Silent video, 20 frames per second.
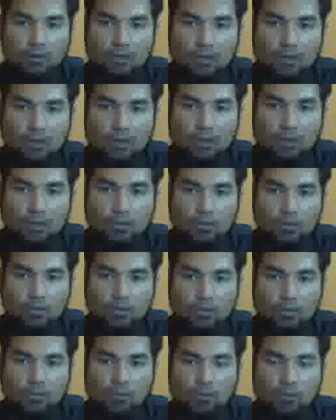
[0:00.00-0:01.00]
you
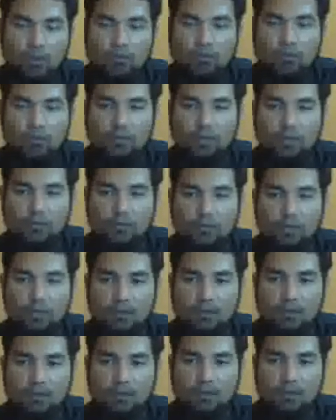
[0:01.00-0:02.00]
we have to give it
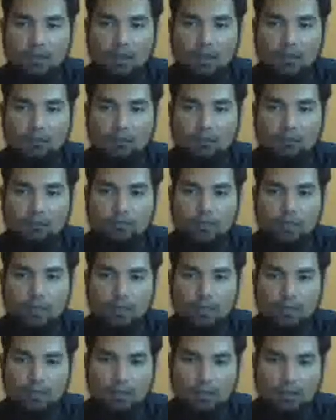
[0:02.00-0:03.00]
um
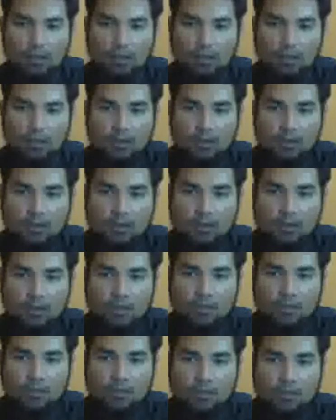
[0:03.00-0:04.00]
the slanting
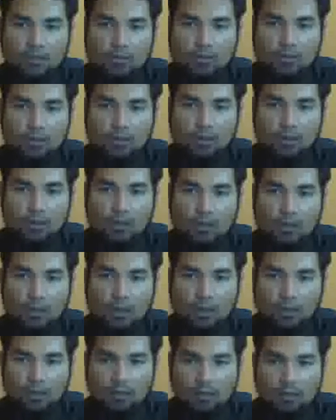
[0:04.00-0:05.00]
stroke
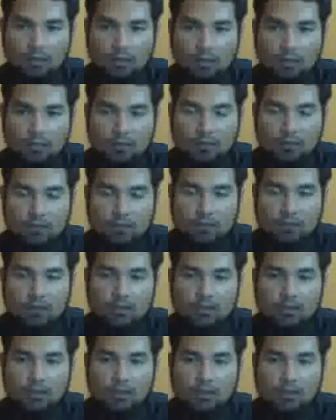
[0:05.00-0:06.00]
at the above, which is
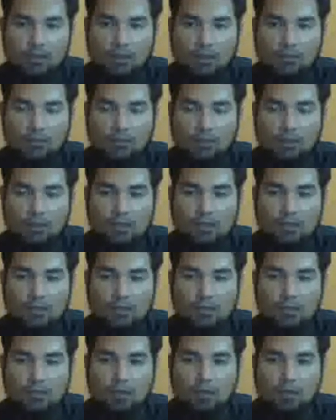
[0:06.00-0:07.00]
give us
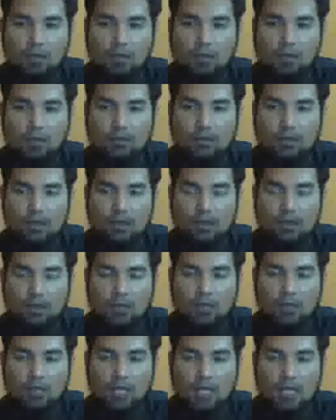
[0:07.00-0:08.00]

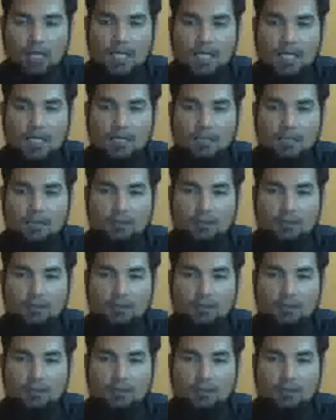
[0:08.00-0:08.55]
sounds uh